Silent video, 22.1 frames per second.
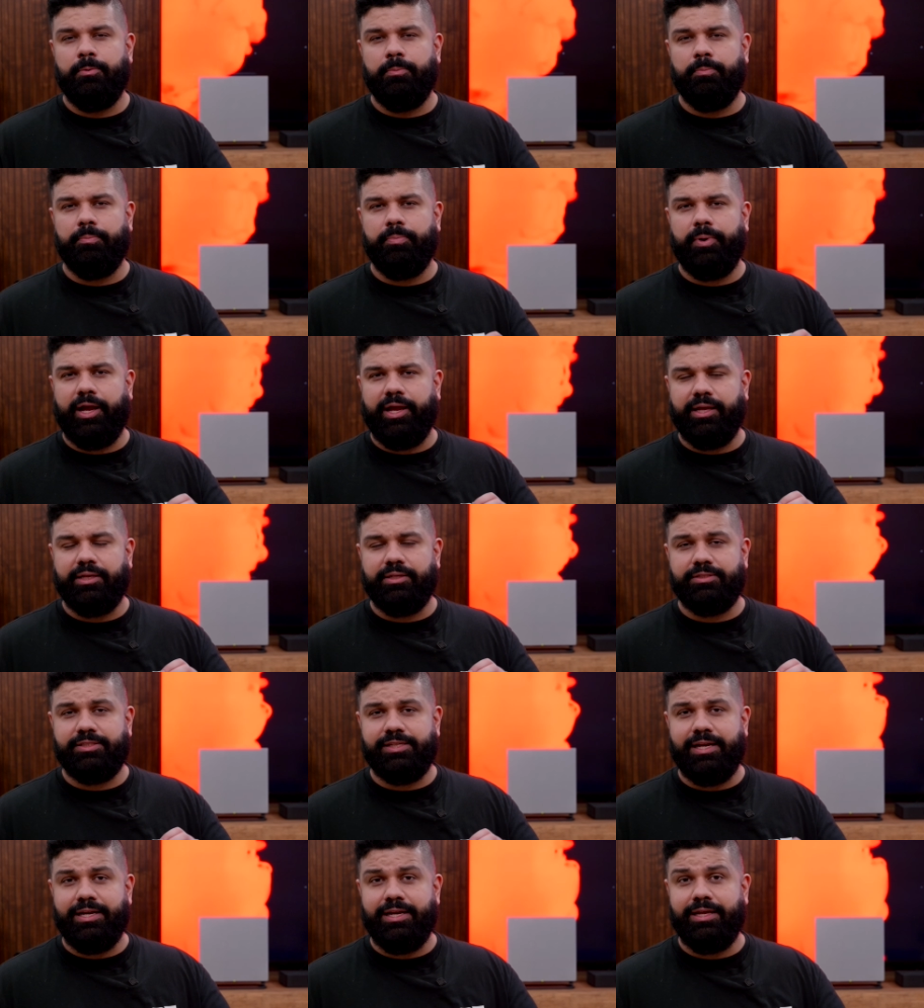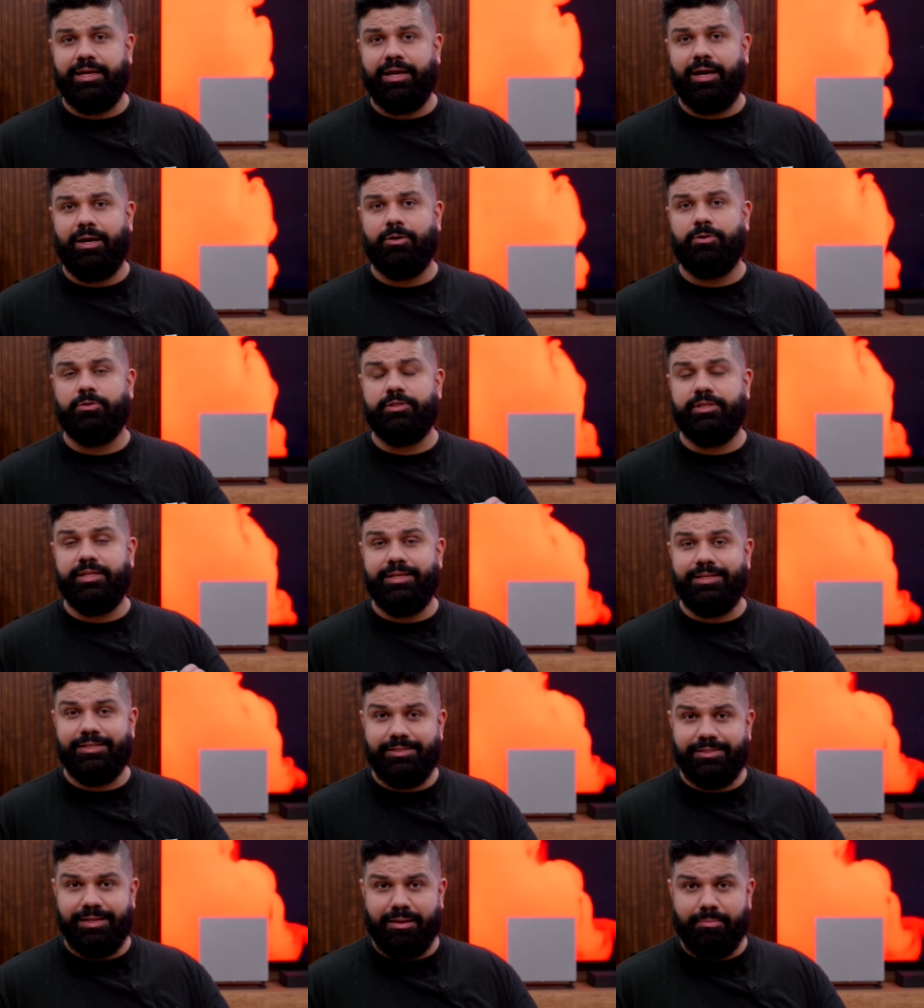by sending out the
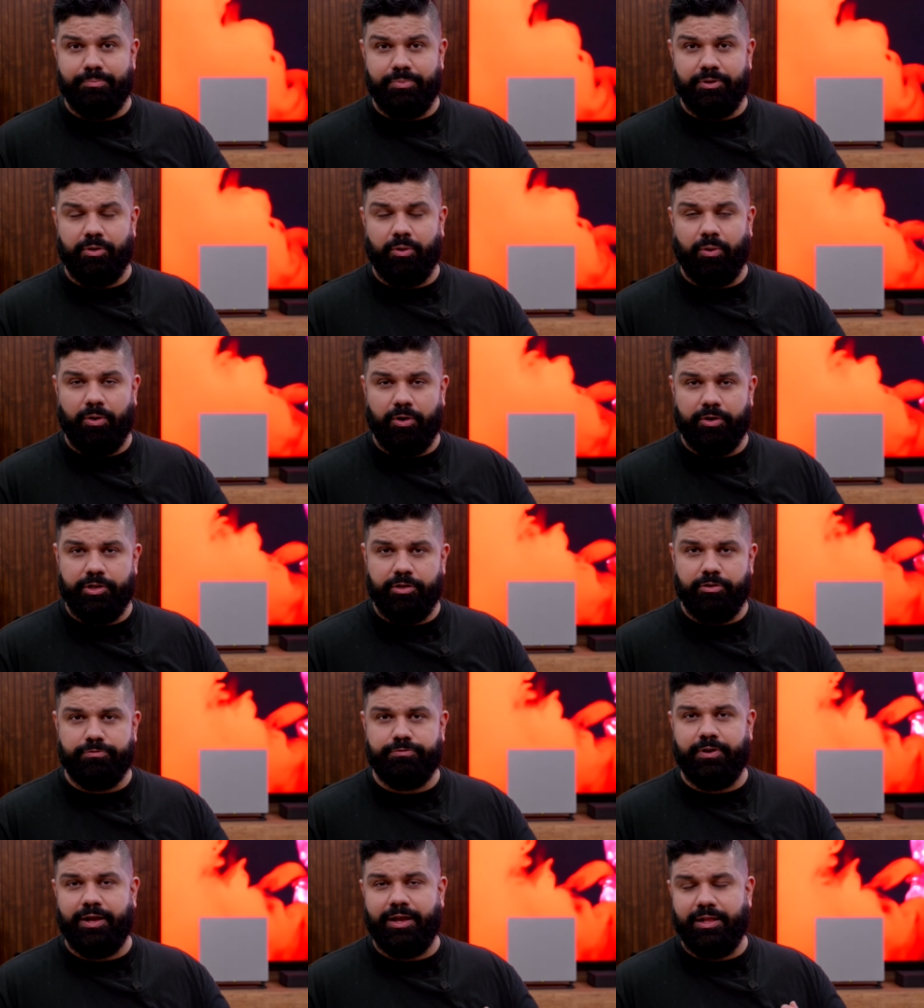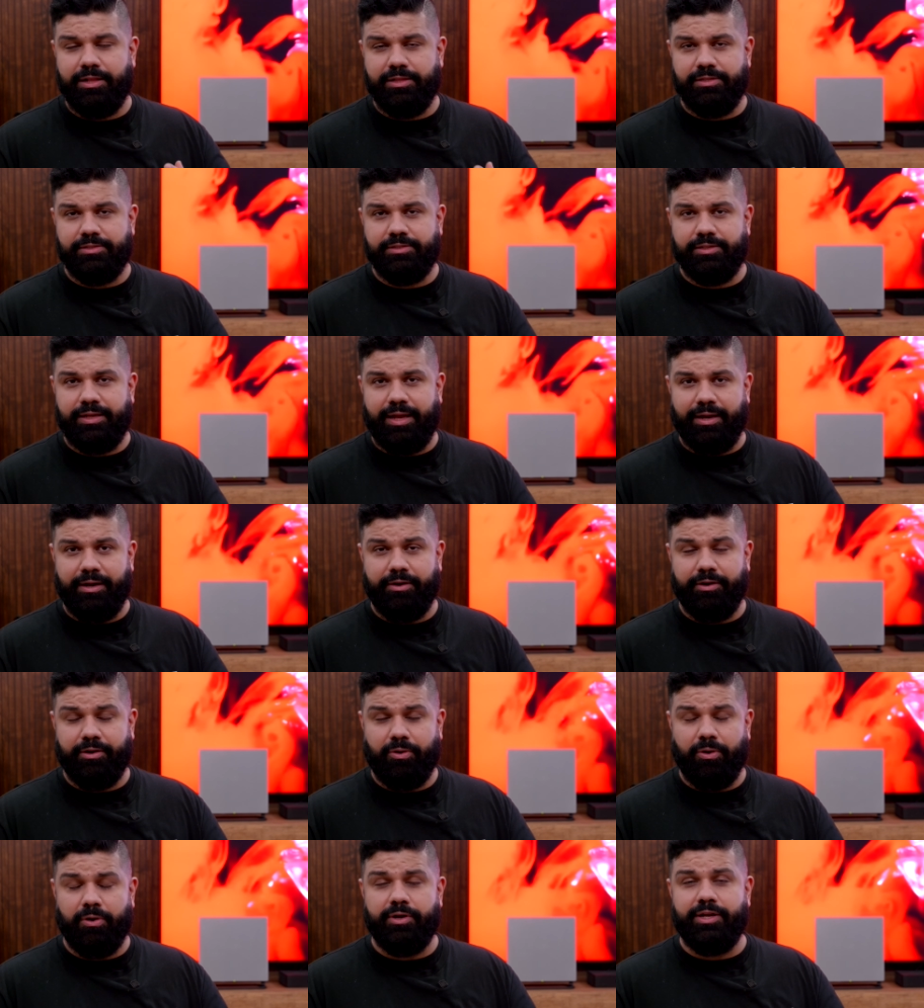sample audio files and
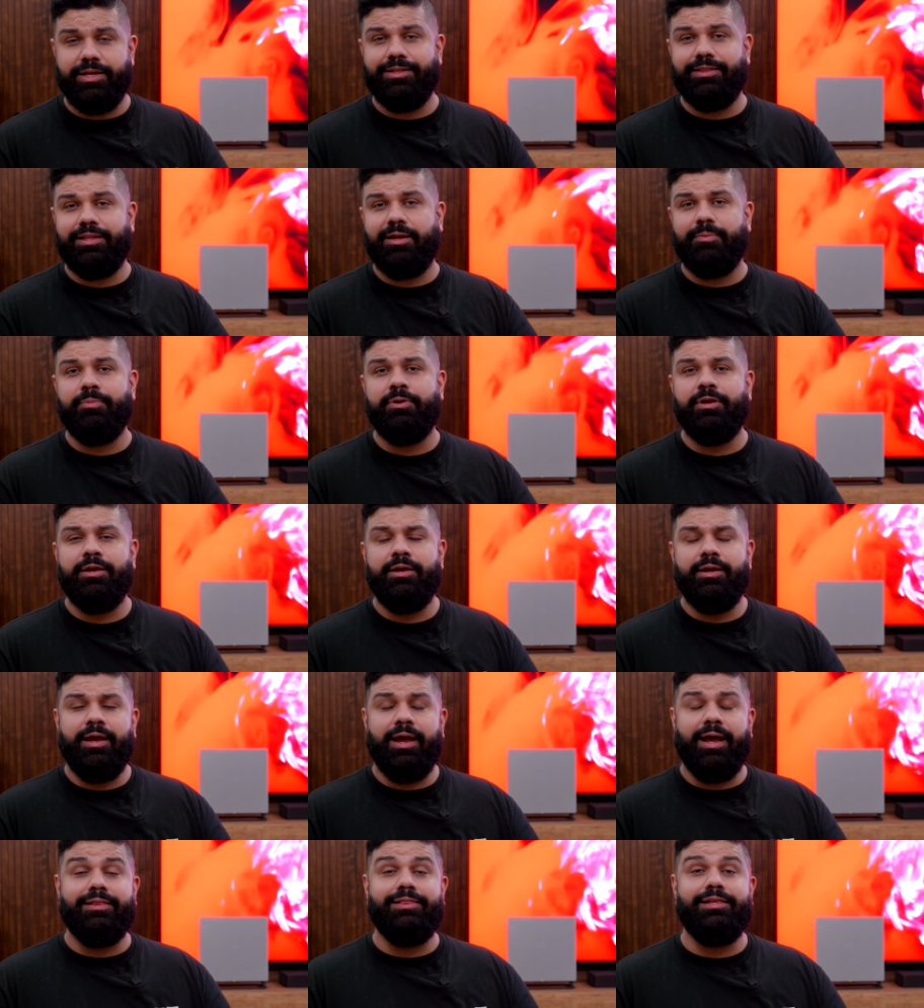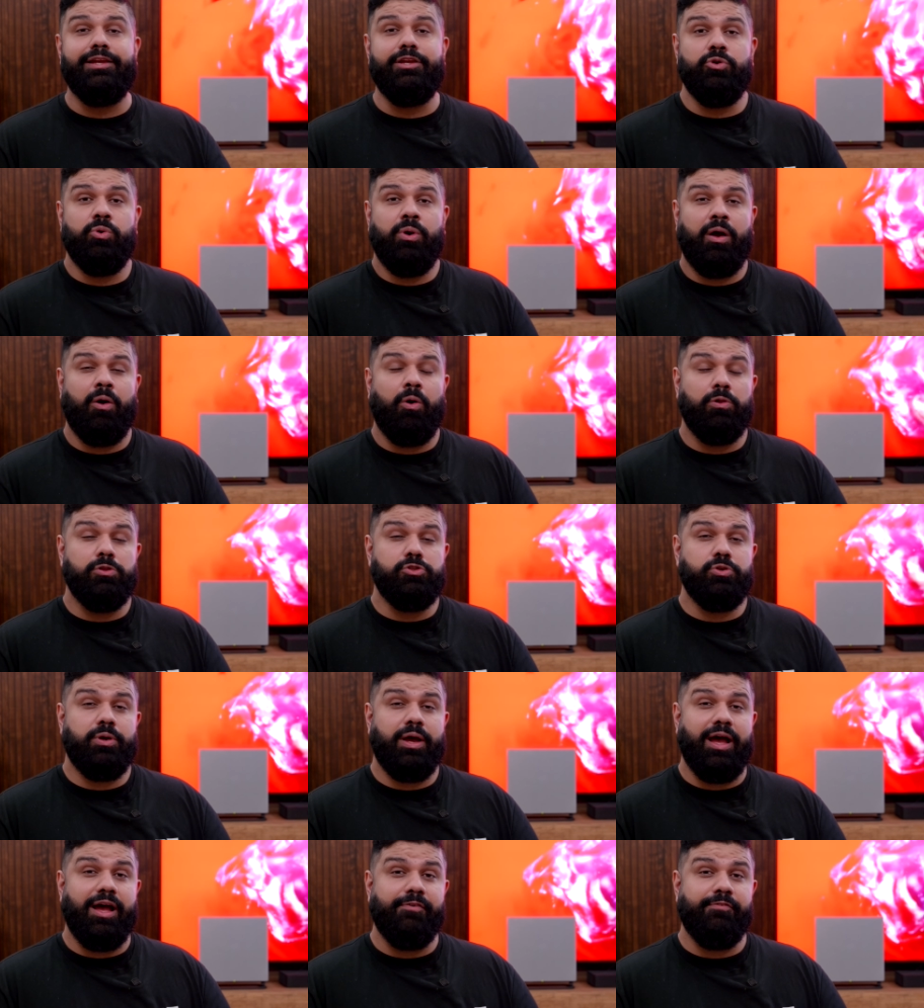recording them. And then you
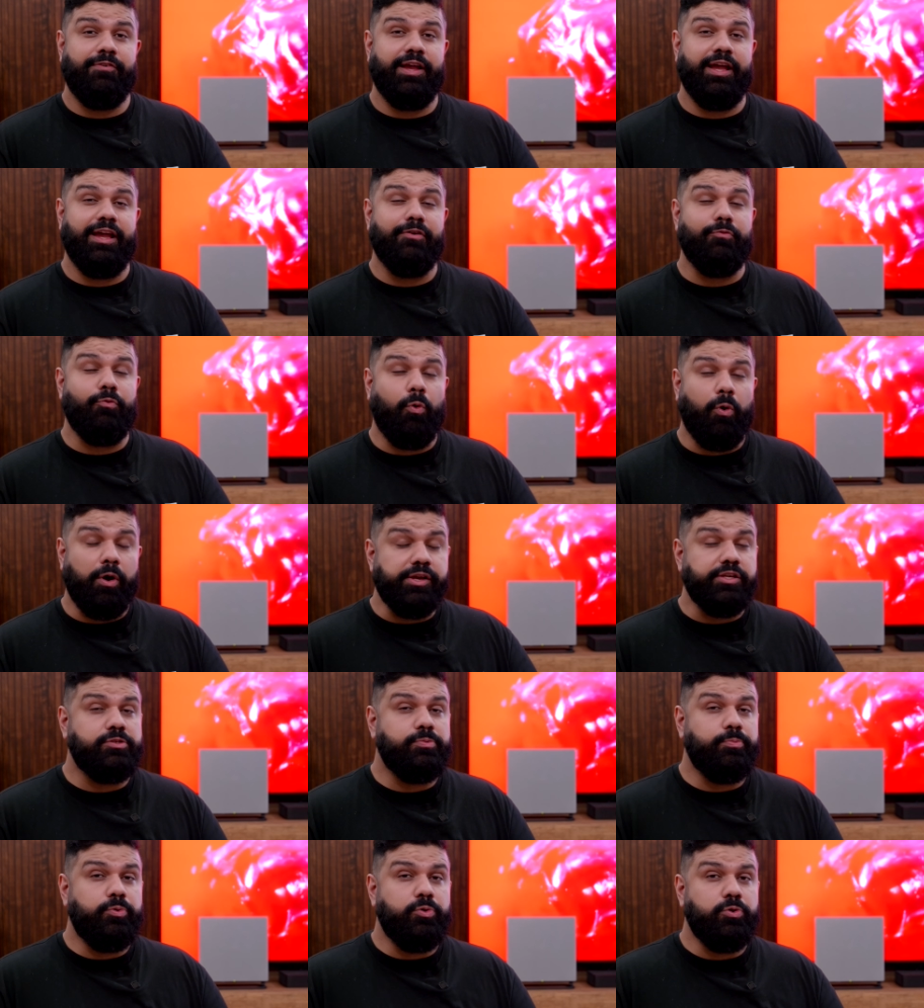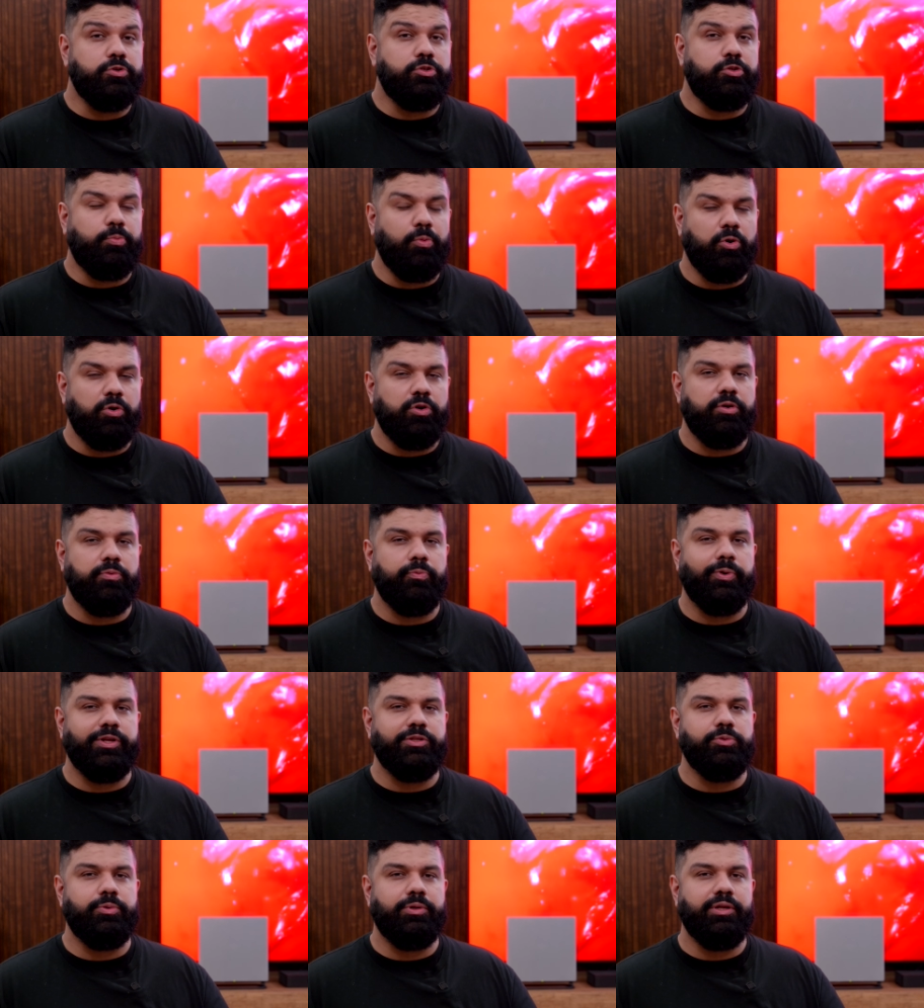also have a voice boost mode,
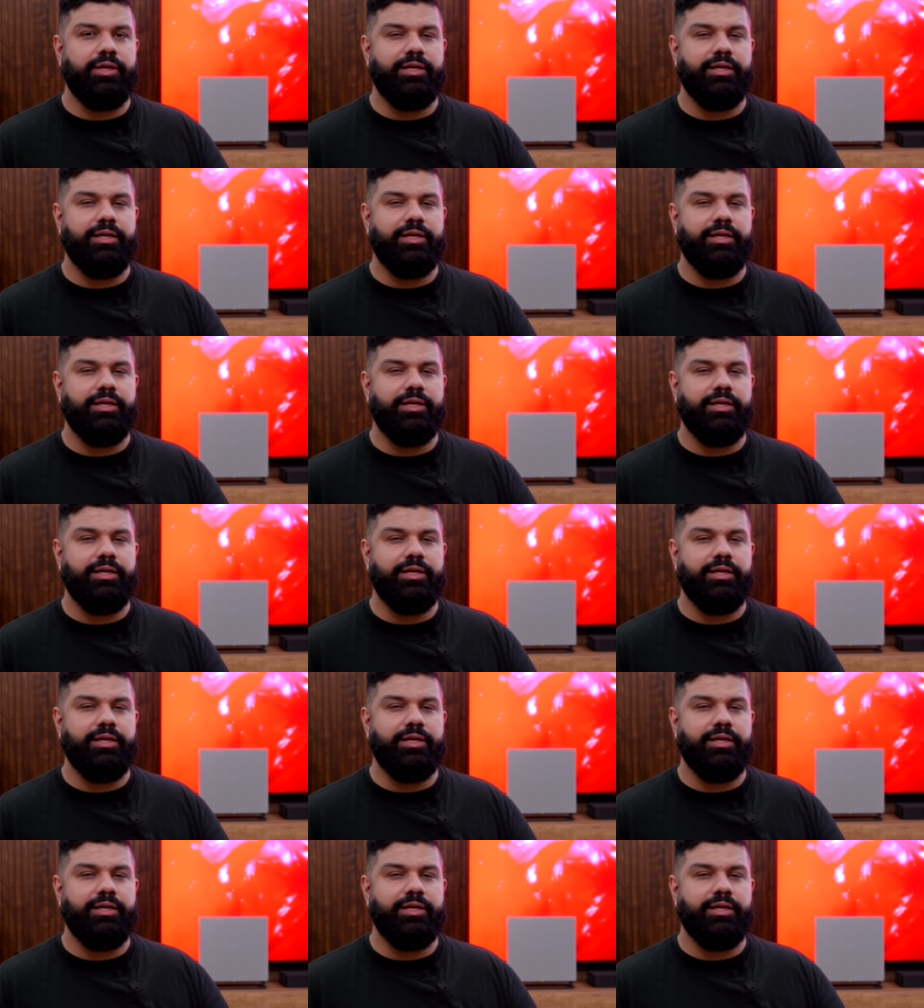which will